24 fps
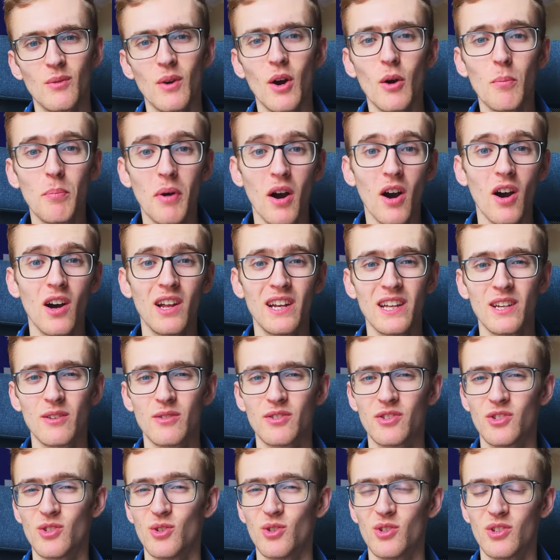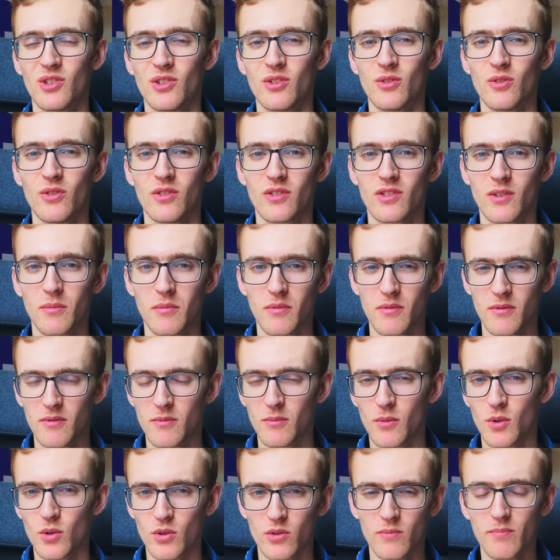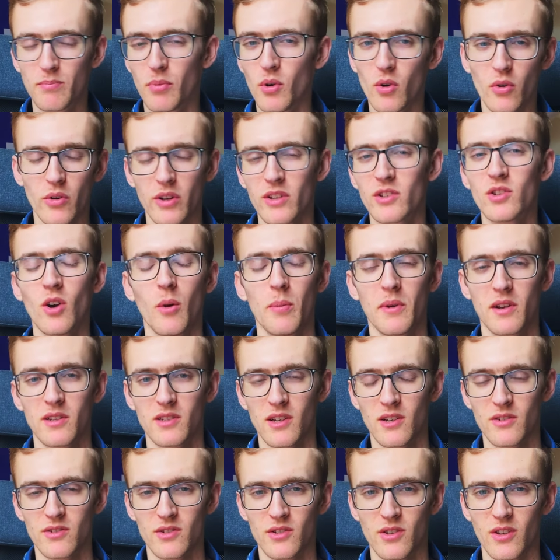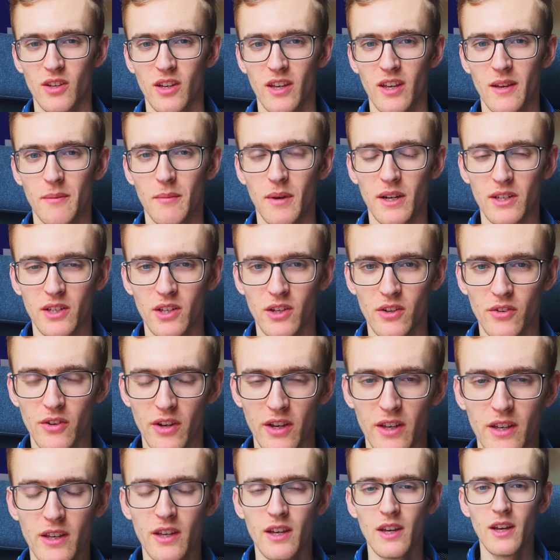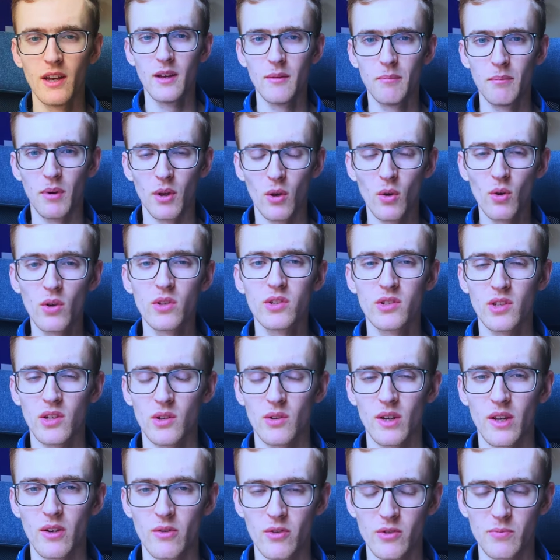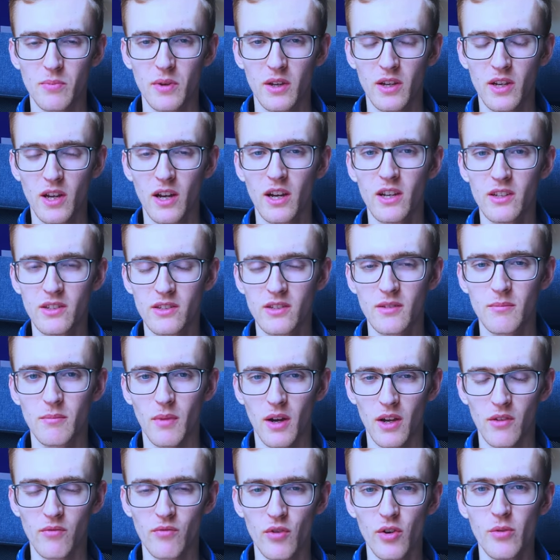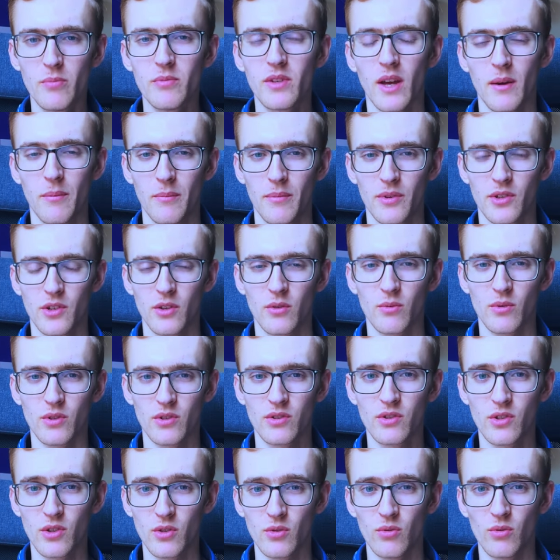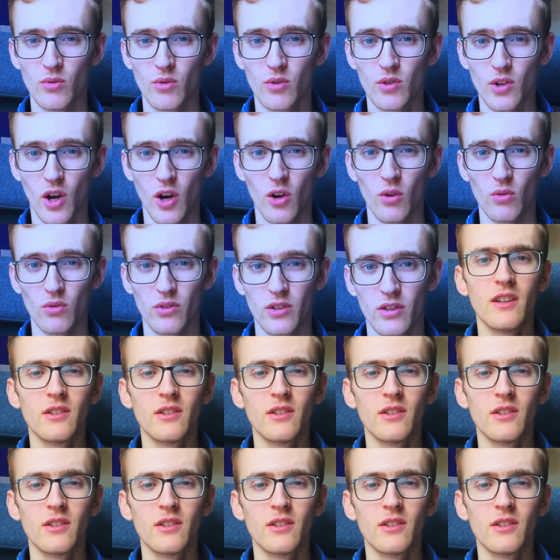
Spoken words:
Well, partly it was due to some of the more boring topics I was doing in my degree, but also it was because my room temperature was too cold.